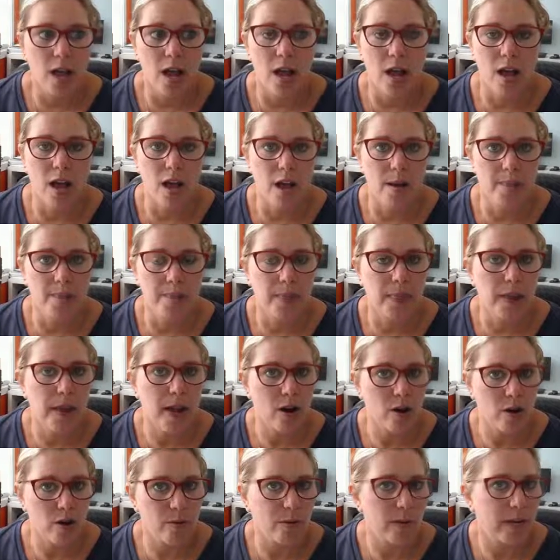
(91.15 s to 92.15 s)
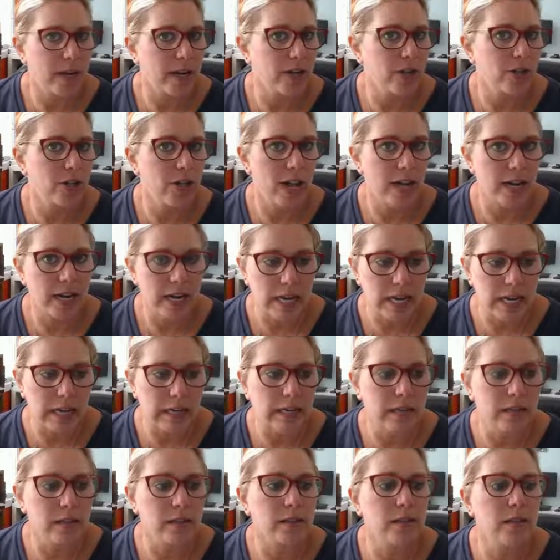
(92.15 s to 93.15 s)
um, Arabic,
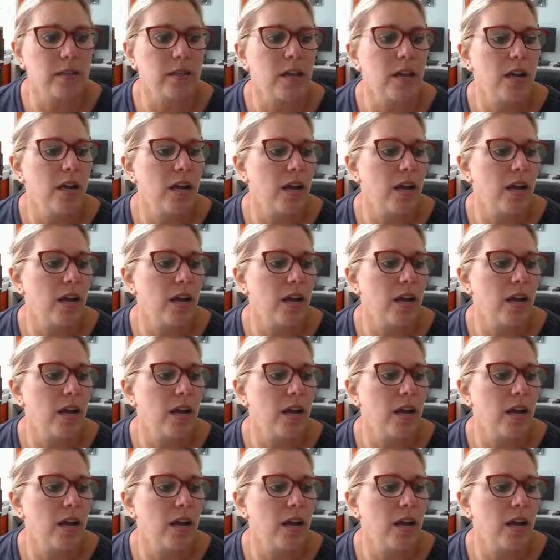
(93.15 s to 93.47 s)
Chinese,